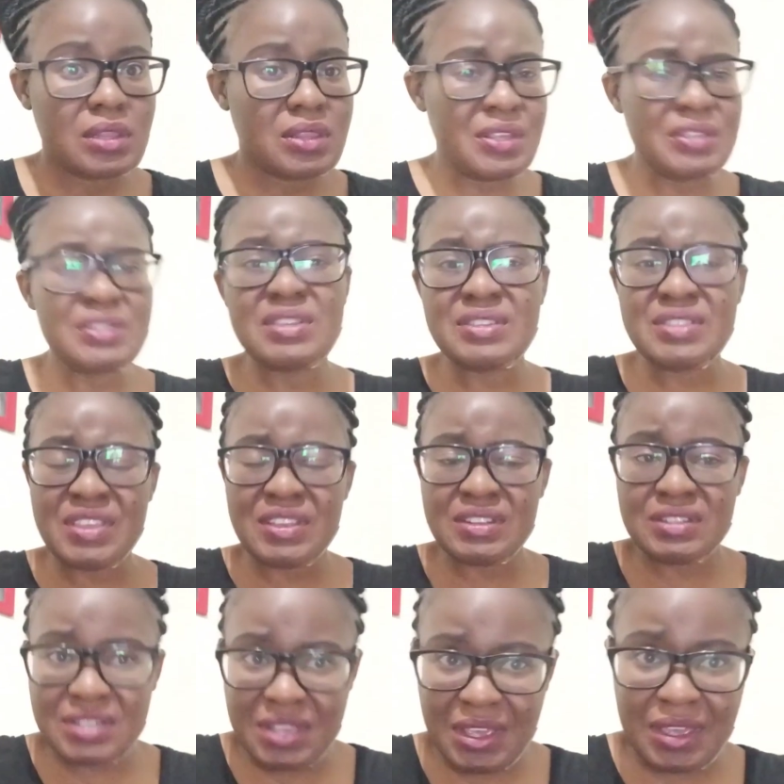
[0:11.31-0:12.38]
This is the
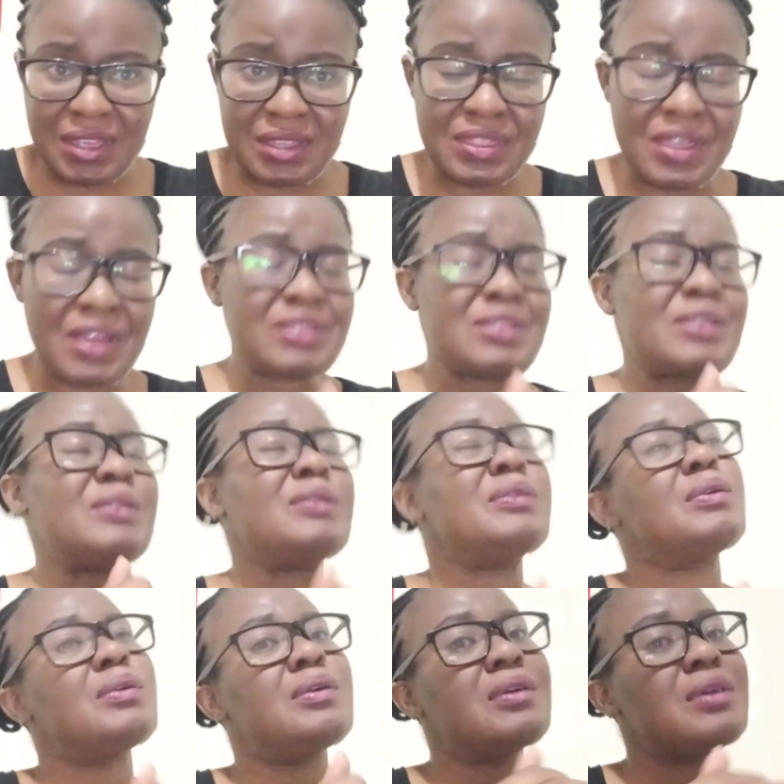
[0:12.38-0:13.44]
day that the
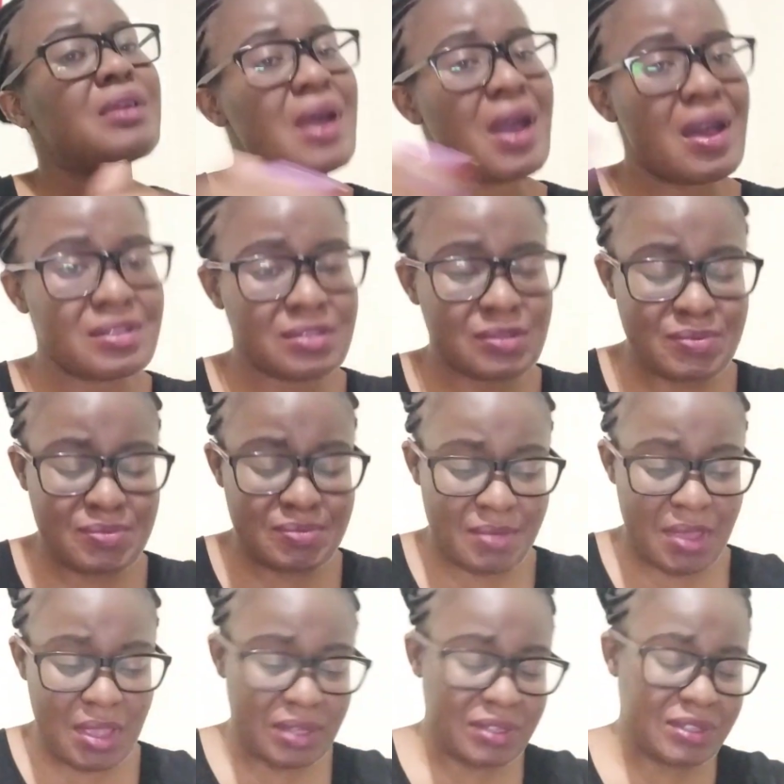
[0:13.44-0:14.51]
Lord has
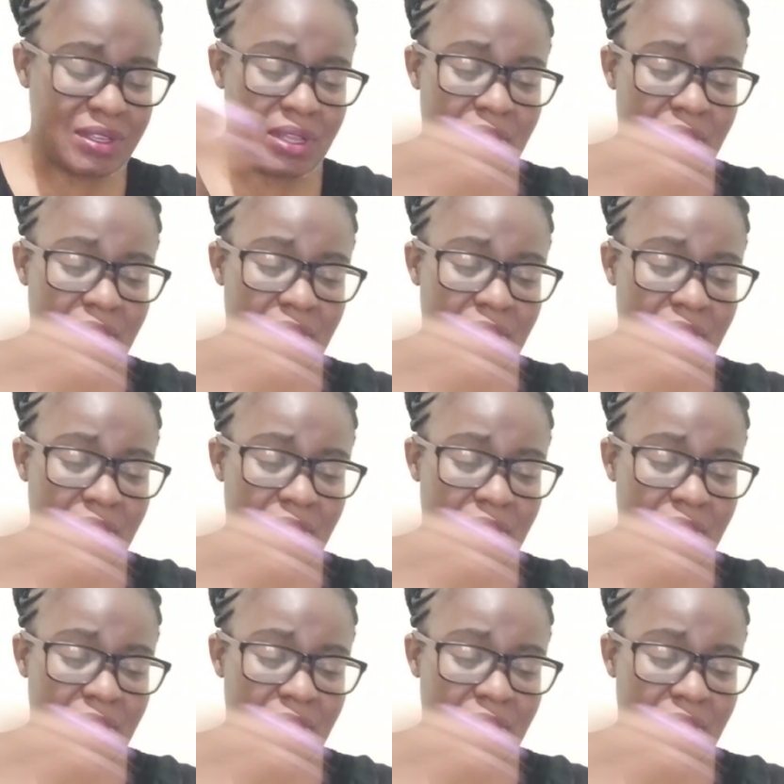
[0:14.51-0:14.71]
made.